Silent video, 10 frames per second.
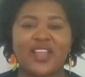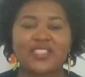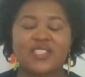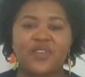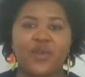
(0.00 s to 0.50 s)

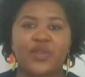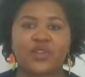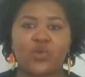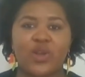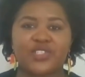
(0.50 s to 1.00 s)
that's a very good
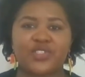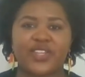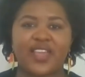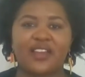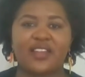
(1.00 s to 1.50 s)
question,
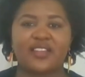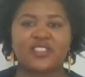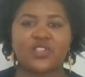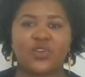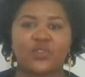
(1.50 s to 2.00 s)
Kellen.
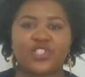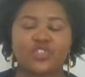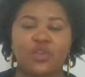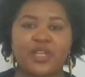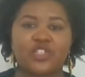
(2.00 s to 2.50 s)
So just
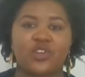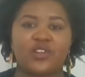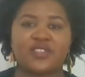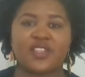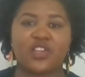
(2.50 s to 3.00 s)
so I make sure I
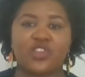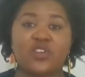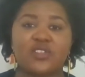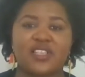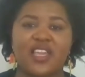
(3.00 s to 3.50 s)
understand,
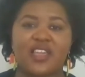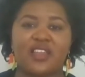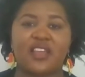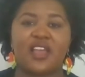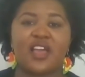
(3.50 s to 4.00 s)
you're saying